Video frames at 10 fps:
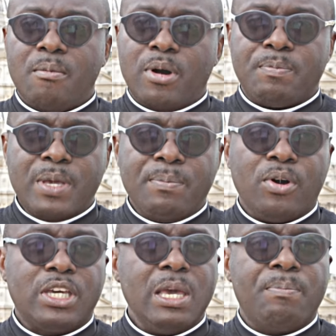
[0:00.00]
But
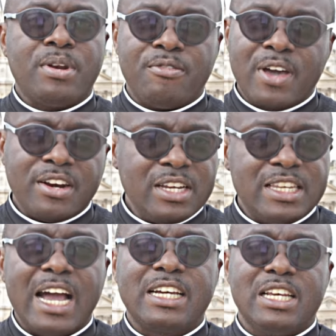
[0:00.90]
people keep preferring
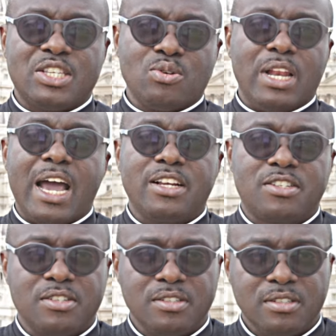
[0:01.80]
darkness to
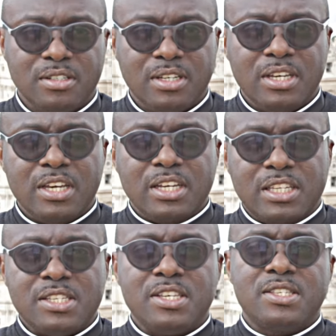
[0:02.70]
light.
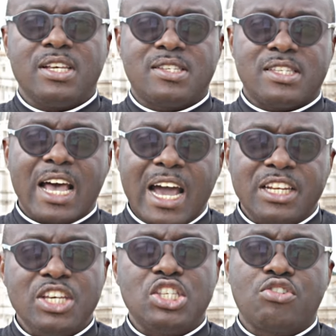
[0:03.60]
This is the
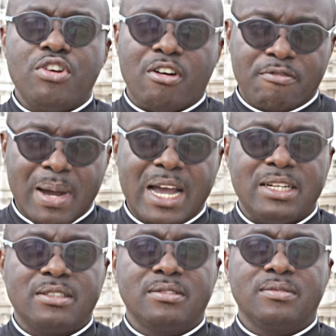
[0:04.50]
sad history of man.